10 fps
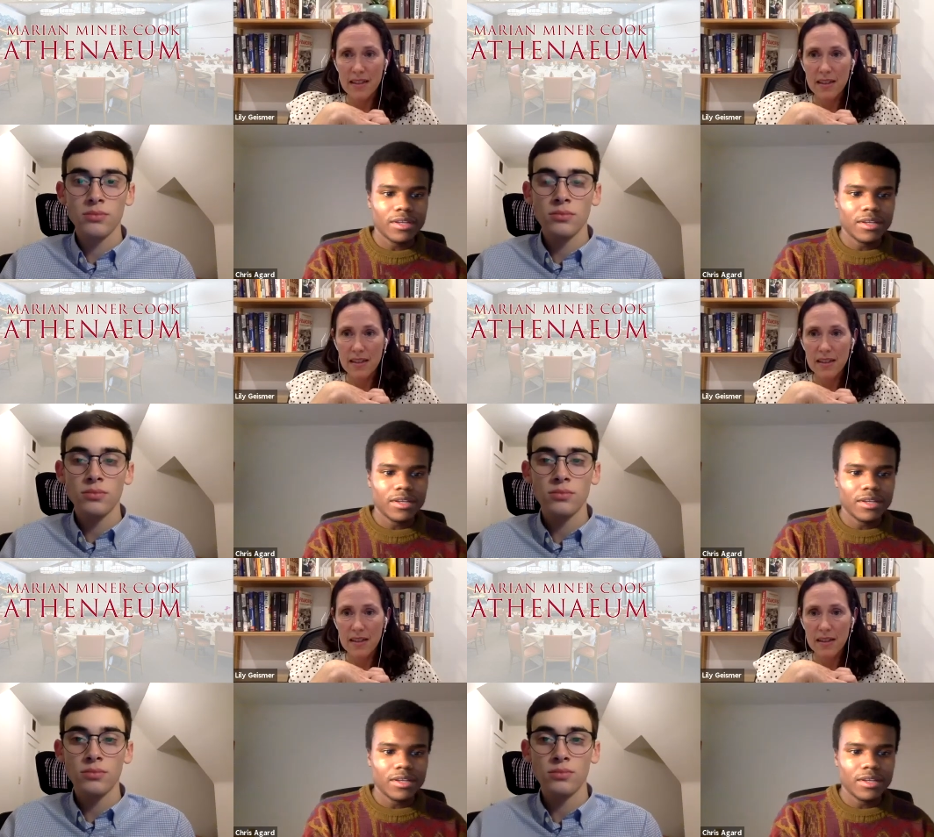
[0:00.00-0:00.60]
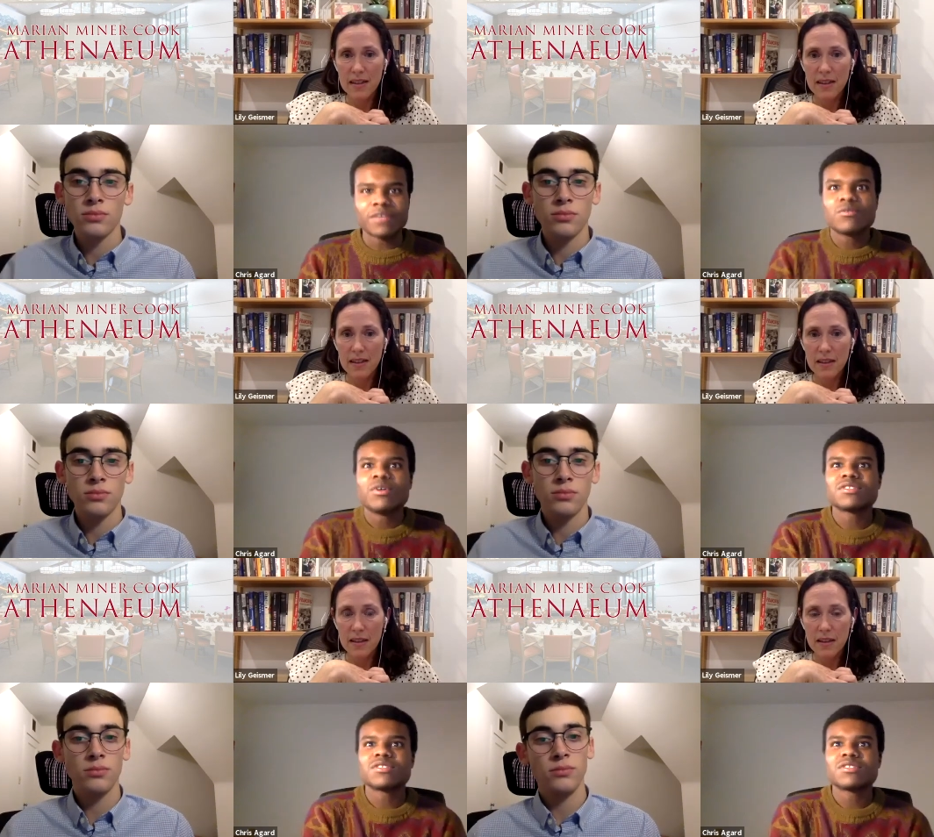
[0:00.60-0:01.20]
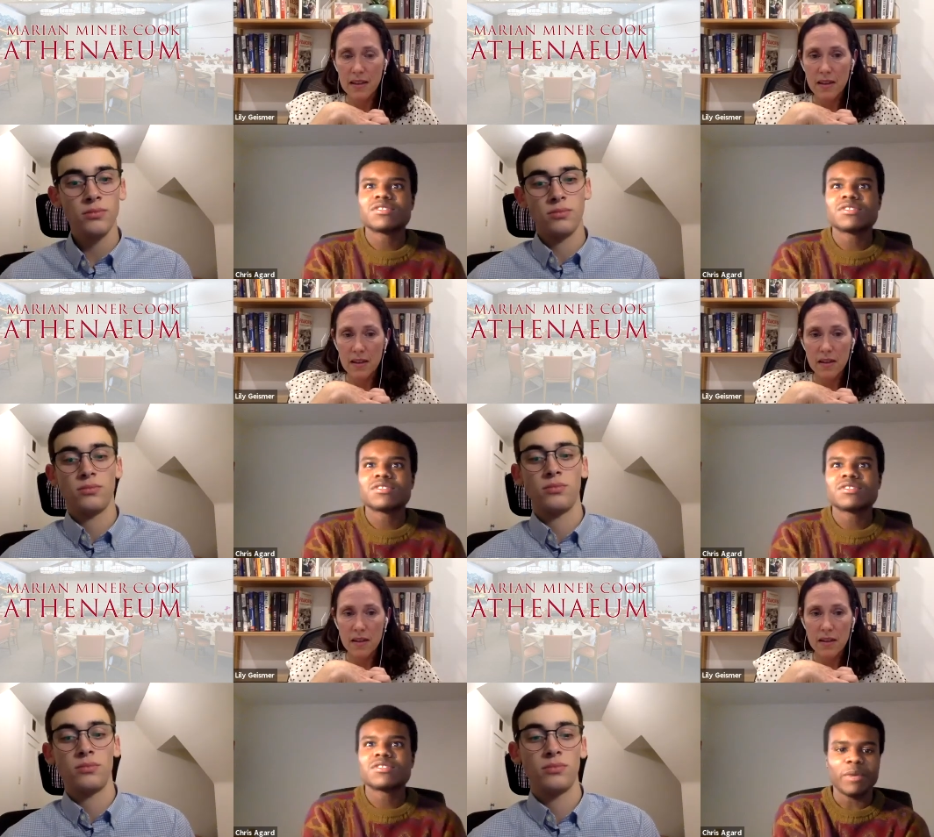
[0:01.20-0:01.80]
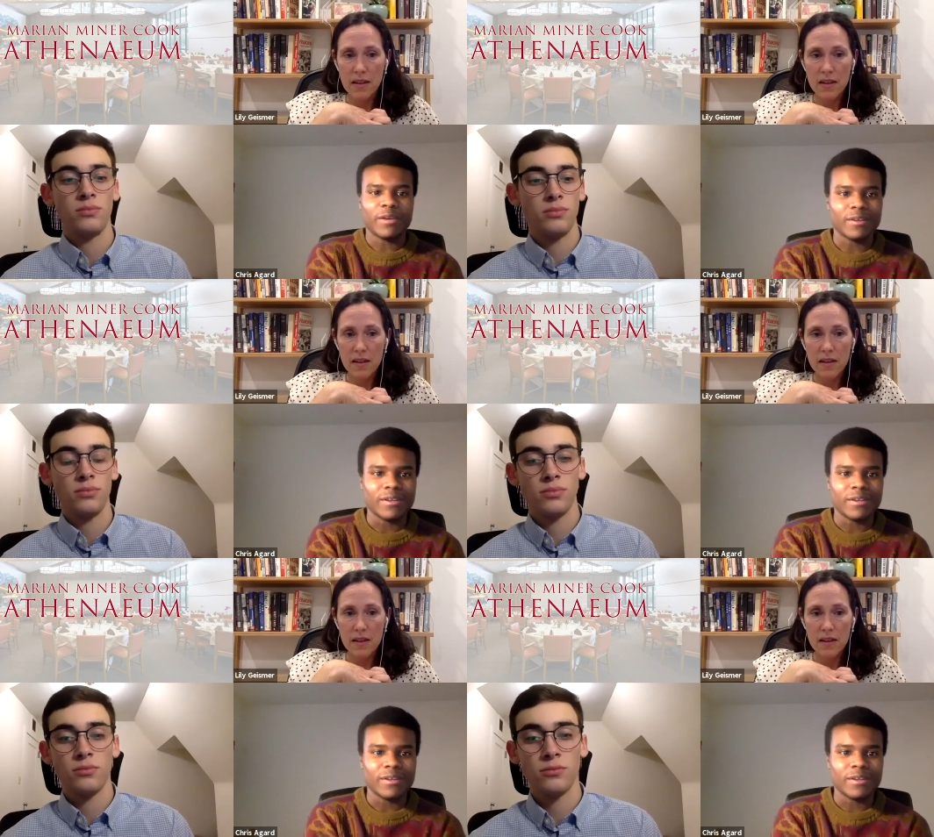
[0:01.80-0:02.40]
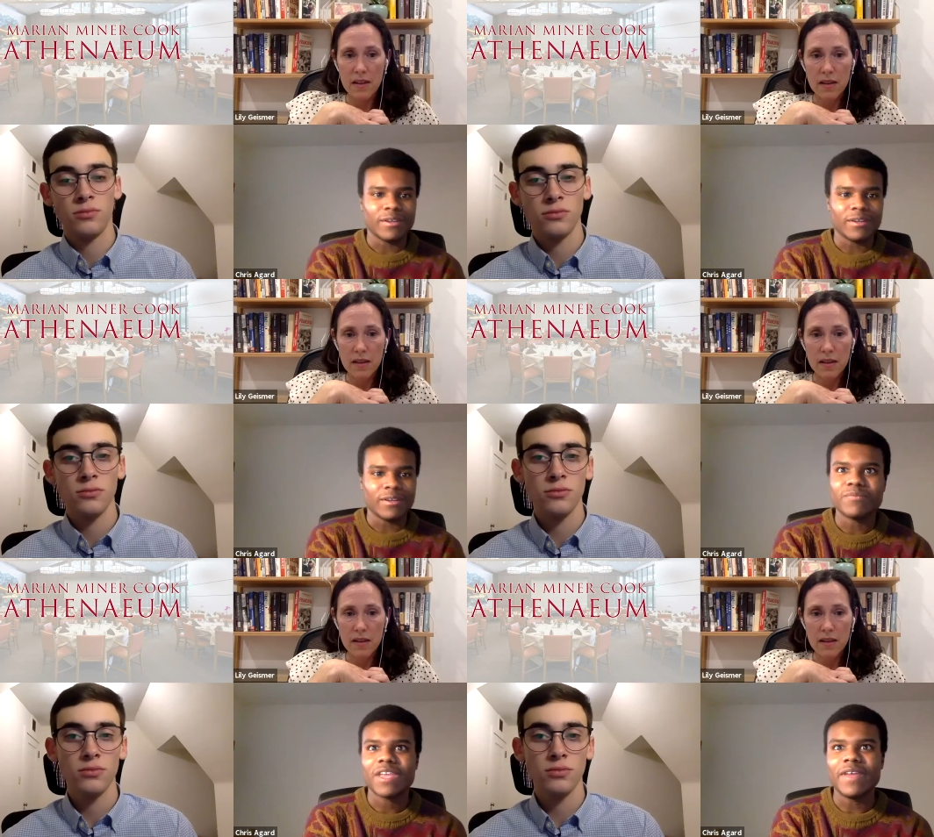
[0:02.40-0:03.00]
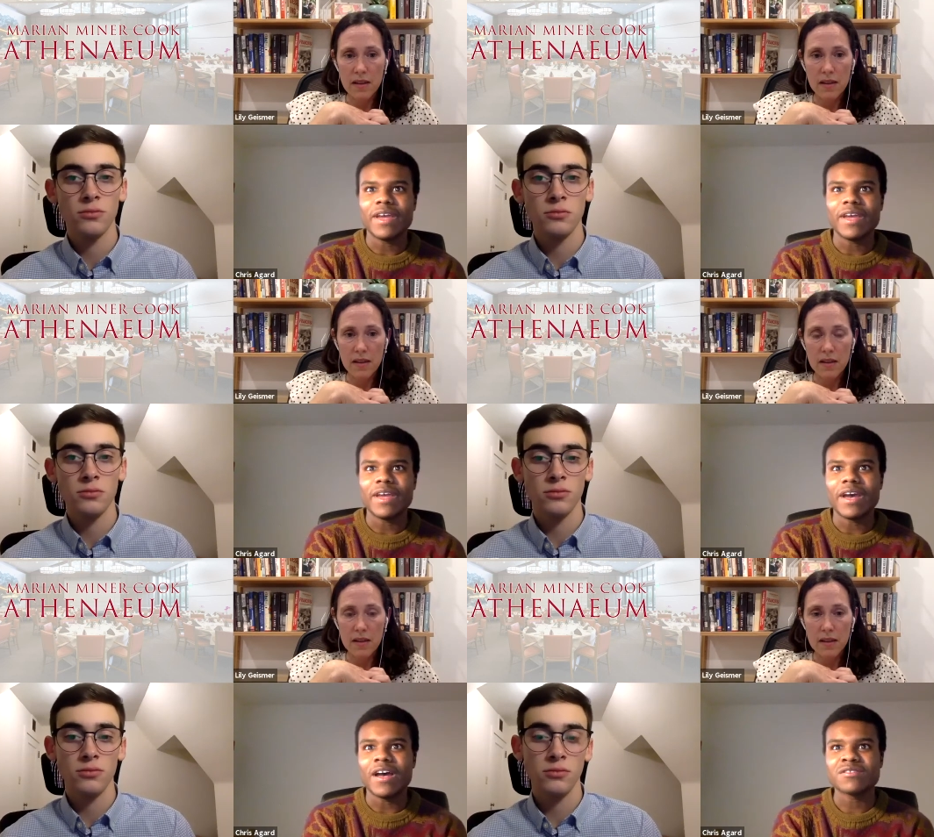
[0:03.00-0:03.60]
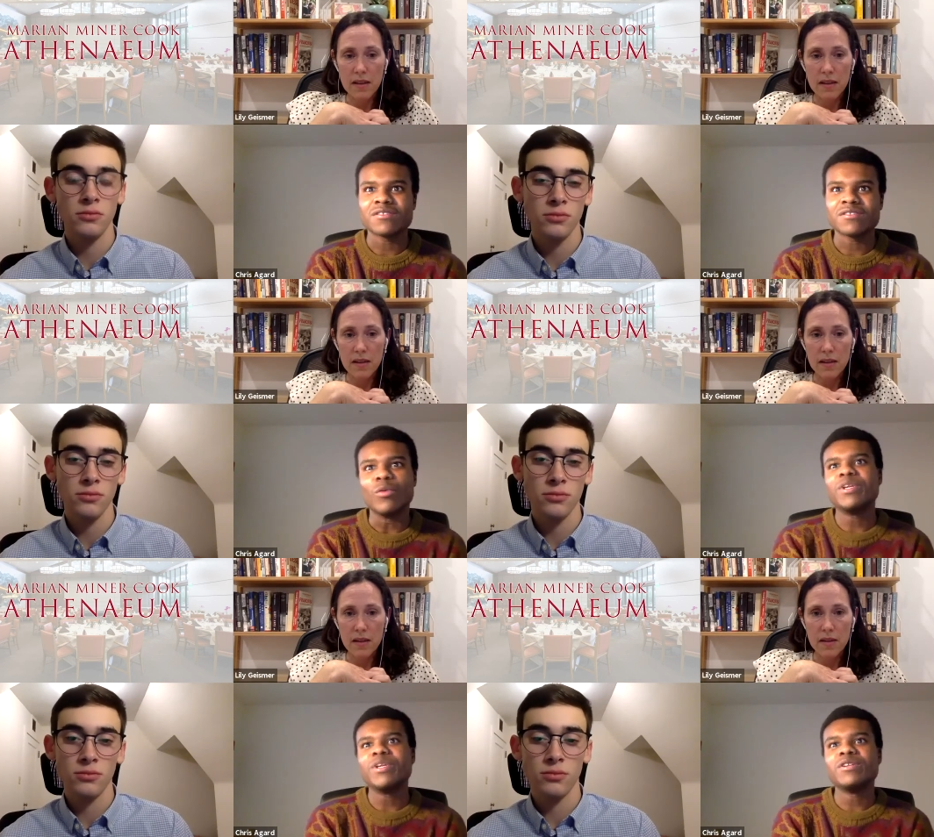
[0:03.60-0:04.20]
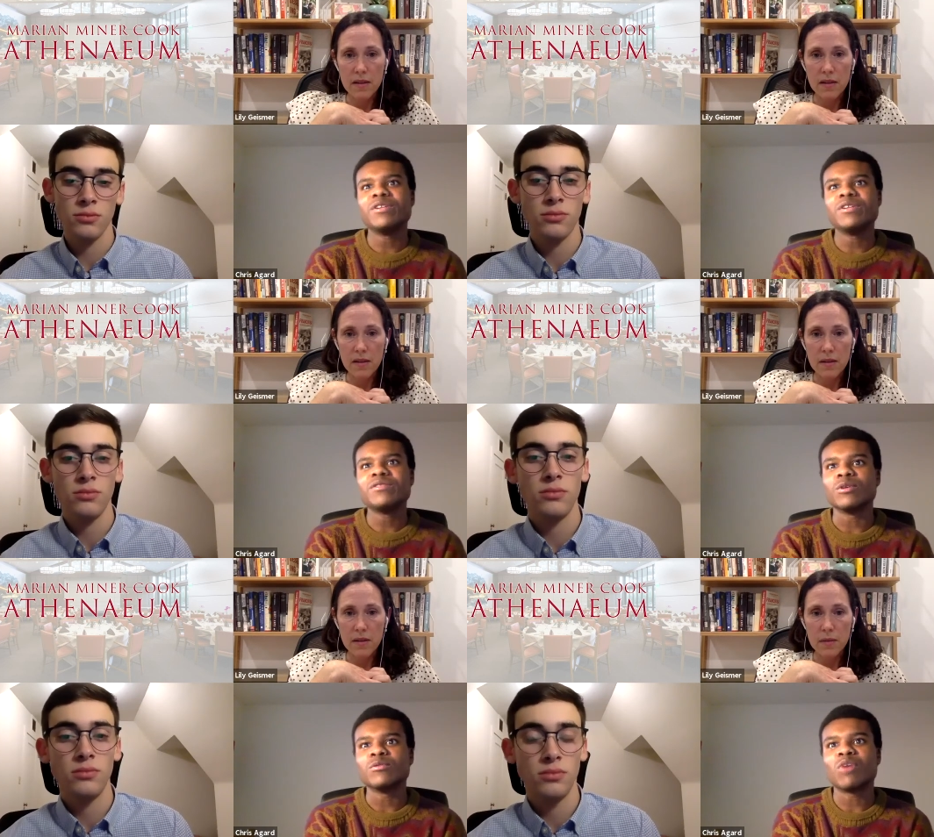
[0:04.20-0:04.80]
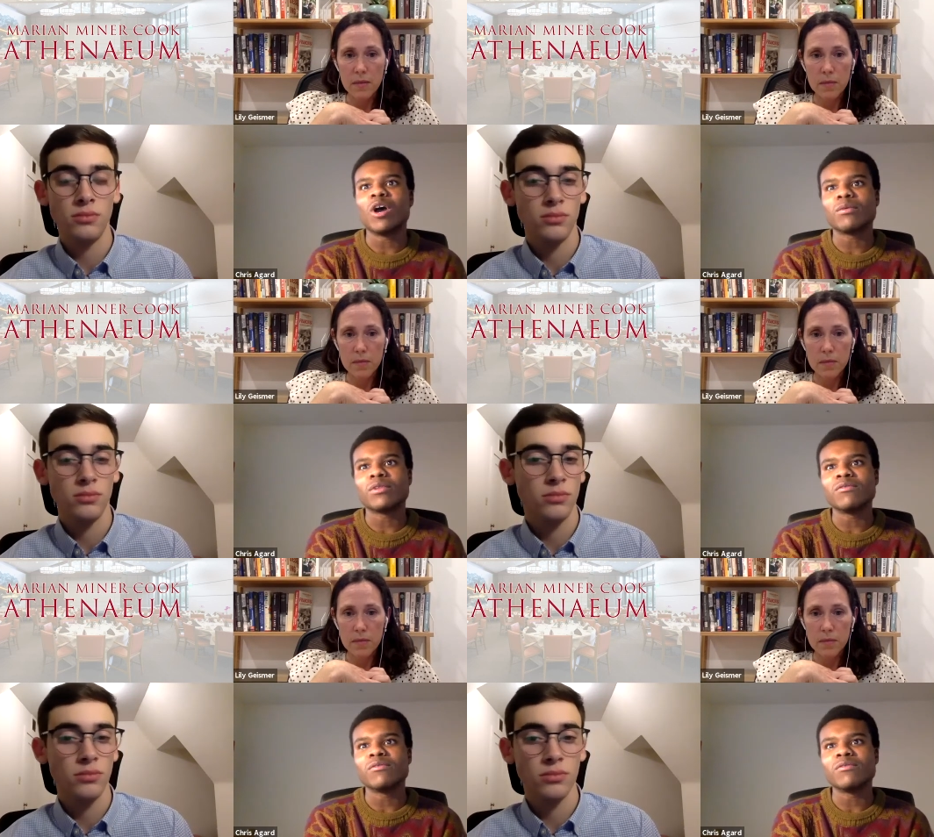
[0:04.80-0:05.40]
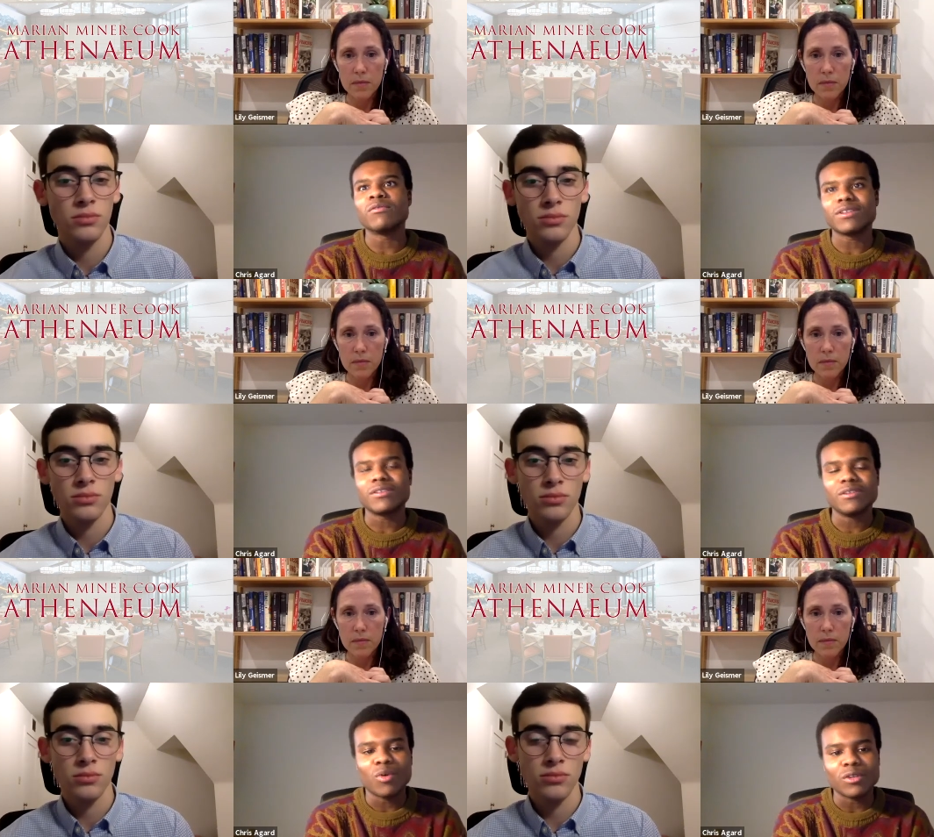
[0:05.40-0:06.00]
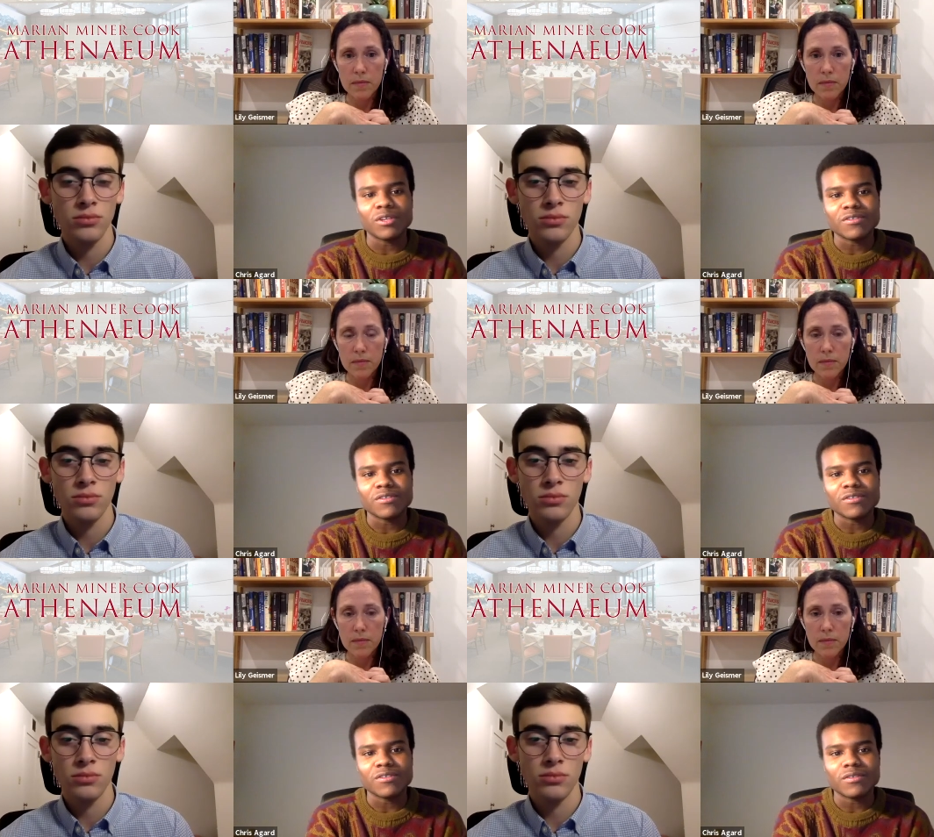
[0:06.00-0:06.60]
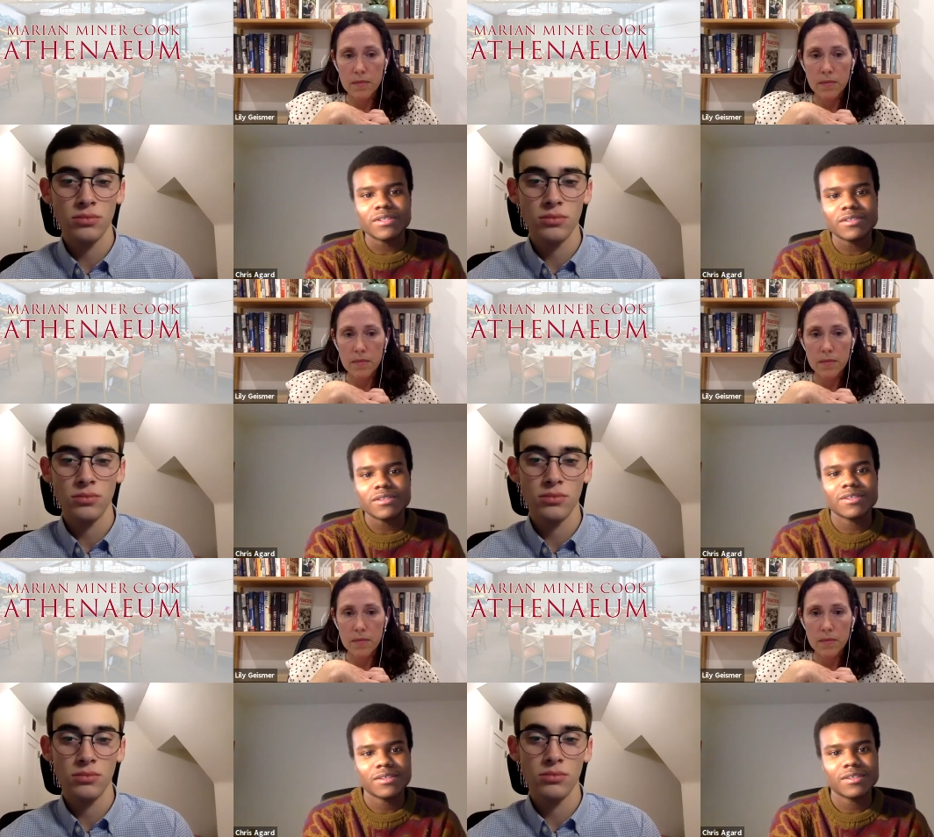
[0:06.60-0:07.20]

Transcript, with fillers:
Speaker 1: So the next question comes from a parent, um, and they ask: are women in suburbs properly reflected in polling surveys?